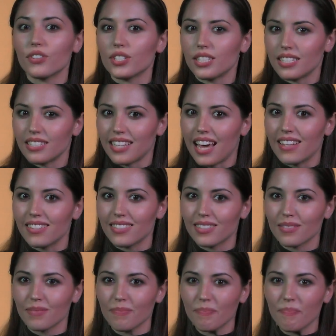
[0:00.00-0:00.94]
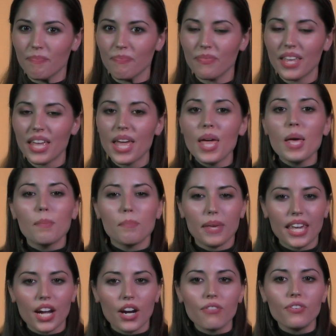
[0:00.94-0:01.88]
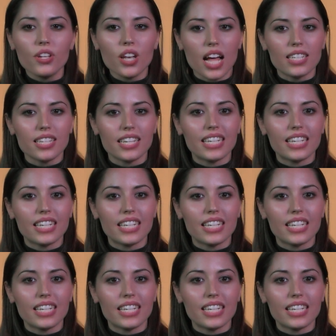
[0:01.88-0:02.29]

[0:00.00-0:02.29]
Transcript: success. Be careful not to